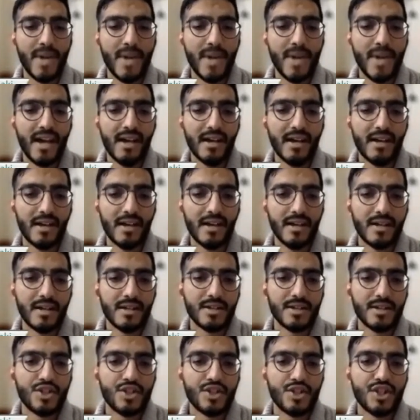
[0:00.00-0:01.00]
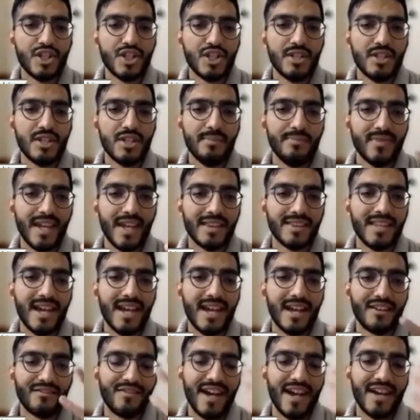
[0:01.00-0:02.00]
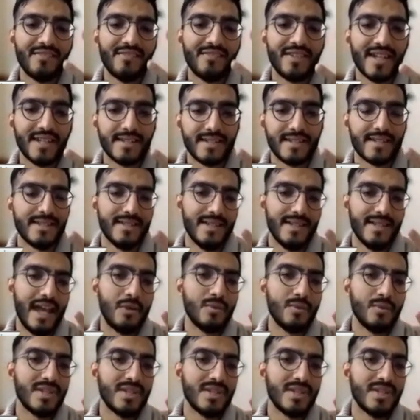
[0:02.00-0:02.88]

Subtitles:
ba, jim, and dal, 5 letters.